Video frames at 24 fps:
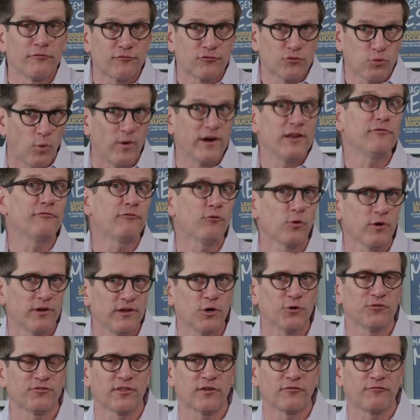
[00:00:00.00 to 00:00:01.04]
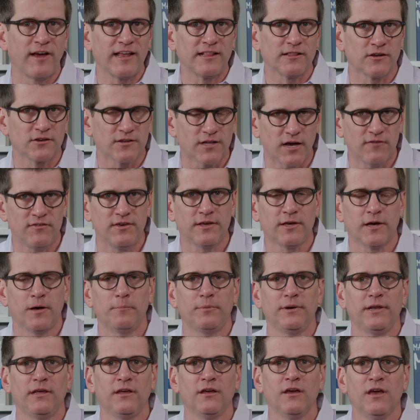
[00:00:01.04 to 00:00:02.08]
24 years at the Franklin Covey
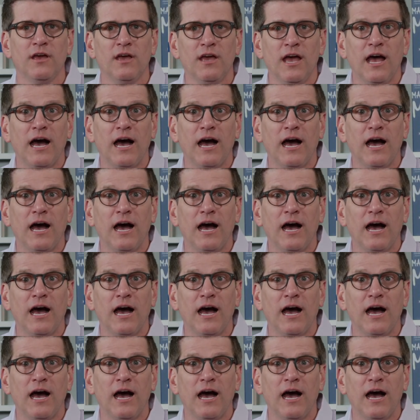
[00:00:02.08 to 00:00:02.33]
Company.